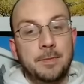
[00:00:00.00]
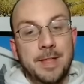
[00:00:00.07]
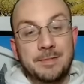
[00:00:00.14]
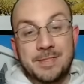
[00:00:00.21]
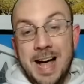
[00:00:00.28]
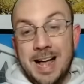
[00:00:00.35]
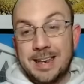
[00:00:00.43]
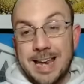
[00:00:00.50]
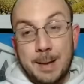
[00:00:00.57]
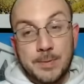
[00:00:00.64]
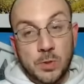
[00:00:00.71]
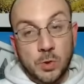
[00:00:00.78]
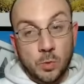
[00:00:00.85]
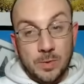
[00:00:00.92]
they've gotten
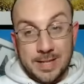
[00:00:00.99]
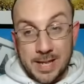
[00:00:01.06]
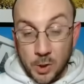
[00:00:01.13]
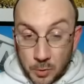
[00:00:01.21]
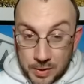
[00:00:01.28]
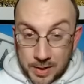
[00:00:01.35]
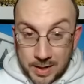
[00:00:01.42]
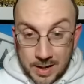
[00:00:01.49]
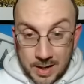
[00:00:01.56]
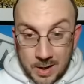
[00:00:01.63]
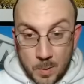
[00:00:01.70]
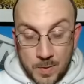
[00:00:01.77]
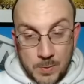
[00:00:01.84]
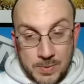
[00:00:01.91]
absolutely killed
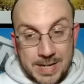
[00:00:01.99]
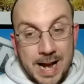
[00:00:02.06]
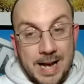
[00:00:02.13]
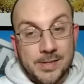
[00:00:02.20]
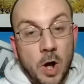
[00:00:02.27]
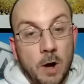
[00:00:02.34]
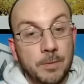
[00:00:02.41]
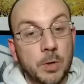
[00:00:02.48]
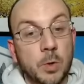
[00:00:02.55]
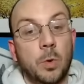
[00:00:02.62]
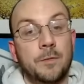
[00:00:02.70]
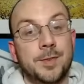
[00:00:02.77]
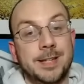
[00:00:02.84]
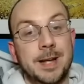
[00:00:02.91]
with those guys off the
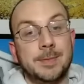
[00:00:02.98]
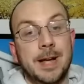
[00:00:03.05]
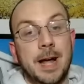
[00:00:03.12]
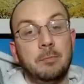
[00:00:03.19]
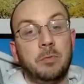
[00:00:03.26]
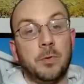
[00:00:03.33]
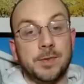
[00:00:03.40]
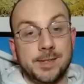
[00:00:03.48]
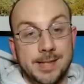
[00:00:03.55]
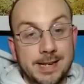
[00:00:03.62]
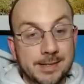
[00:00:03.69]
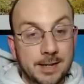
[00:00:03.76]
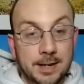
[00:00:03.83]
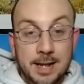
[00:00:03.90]
court at the same time for the
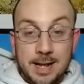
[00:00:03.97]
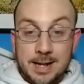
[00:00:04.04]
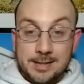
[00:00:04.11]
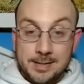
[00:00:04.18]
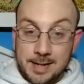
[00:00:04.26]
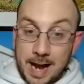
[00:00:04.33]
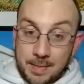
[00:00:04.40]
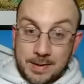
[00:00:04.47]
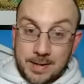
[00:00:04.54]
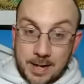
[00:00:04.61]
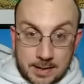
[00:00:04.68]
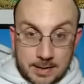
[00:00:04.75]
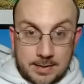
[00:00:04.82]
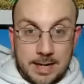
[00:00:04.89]
season. Tonight they
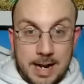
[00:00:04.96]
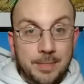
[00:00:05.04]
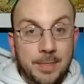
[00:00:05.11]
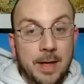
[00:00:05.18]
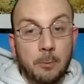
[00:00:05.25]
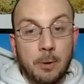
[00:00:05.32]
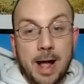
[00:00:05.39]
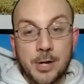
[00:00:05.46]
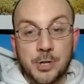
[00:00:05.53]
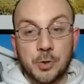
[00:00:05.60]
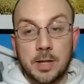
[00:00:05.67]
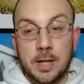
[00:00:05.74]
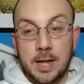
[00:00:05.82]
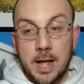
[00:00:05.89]
didn't. Tonight they were
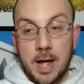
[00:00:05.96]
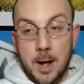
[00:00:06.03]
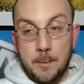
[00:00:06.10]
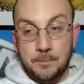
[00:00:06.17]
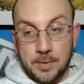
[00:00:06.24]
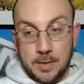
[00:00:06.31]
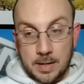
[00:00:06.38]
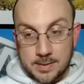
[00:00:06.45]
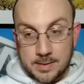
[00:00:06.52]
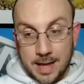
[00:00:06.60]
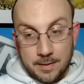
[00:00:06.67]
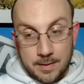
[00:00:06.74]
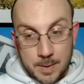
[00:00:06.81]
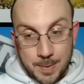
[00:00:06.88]
actually
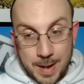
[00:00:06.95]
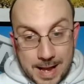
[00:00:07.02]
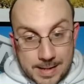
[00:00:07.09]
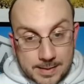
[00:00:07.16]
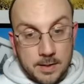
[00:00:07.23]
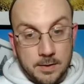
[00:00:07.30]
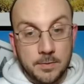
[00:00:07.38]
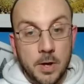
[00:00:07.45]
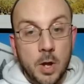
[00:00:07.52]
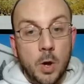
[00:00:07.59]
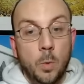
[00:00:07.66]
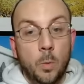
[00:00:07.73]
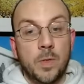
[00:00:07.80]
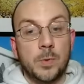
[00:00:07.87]
slightly in the positive
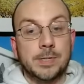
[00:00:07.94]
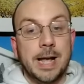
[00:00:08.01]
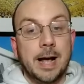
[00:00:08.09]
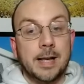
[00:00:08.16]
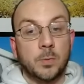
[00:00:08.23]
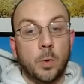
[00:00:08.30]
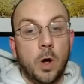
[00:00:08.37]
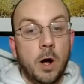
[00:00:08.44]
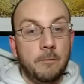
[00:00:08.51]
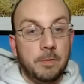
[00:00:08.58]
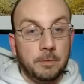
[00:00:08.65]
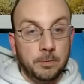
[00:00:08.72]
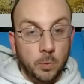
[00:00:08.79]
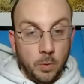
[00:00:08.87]
when those guys were
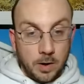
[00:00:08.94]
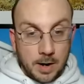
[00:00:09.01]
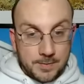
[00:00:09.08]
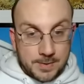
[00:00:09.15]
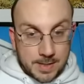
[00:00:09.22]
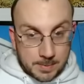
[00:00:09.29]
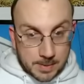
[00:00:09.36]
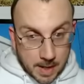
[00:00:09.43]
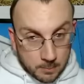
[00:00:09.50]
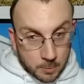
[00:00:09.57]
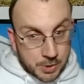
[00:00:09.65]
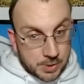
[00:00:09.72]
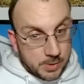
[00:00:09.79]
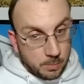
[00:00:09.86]
off the floor at the same time,
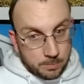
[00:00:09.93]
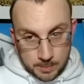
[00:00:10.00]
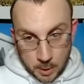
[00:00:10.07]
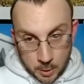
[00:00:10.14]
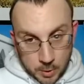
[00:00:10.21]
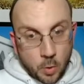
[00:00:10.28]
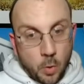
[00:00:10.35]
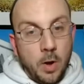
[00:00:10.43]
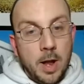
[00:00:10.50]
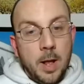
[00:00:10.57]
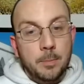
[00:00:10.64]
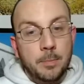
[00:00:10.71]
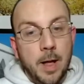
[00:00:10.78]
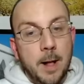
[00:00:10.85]
which is a miracle.
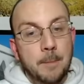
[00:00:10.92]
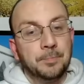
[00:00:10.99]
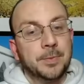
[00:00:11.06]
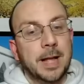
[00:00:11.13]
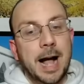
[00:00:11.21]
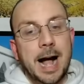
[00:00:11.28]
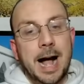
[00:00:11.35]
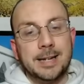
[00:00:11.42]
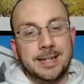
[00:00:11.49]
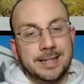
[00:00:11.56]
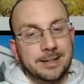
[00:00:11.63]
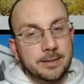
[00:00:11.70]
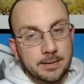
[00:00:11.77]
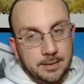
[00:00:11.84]
But I
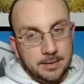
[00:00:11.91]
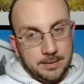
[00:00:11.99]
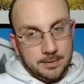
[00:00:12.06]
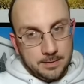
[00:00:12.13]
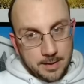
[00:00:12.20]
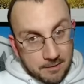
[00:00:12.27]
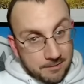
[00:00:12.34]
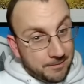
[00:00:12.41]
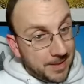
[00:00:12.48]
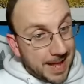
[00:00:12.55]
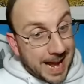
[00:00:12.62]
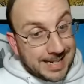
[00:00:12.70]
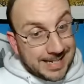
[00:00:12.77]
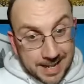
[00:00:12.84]
didn't love
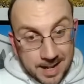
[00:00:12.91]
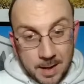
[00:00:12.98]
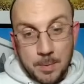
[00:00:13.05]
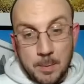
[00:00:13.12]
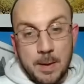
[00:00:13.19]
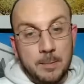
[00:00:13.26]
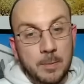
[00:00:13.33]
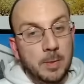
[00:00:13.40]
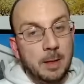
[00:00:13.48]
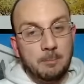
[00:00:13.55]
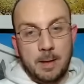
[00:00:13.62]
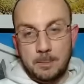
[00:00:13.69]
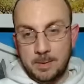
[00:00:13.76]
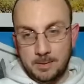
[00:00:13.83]
the idea, but maybe
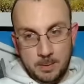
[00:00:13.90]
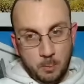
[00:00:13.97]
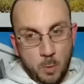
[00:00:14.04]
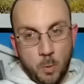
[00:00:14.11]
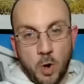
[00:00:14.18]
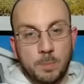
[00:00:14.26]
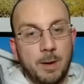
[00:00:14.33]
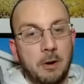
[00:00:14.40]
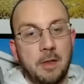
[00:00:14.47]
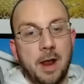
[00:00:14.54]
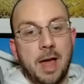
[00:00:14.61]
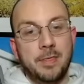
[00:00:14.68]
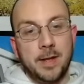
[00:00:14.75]
it will work better than I